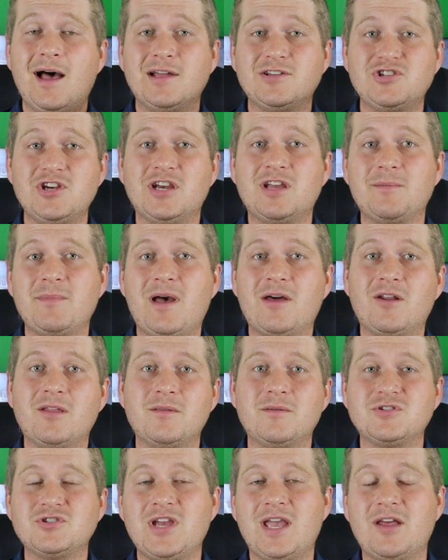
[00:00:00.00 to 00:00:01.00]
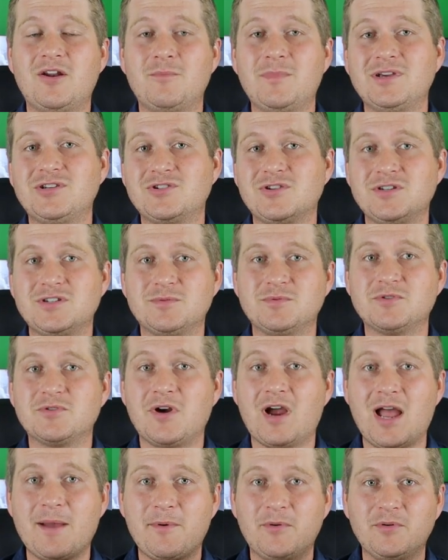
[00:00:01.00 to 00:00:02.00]
check them out on the channel. Make sure you
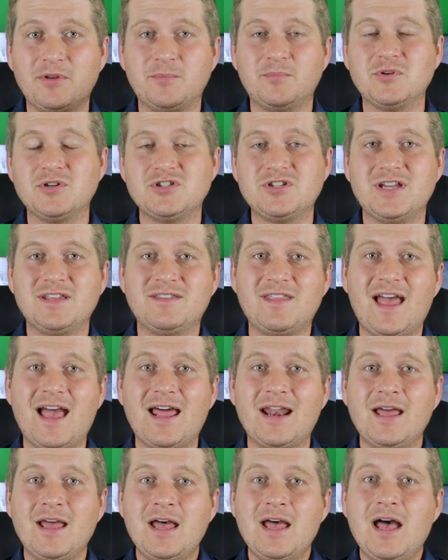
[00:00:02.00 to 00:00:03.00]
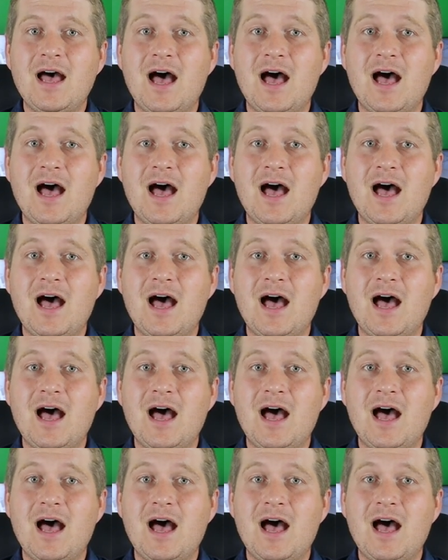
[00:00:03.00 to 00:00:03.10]
subscribe. I really appreciate that.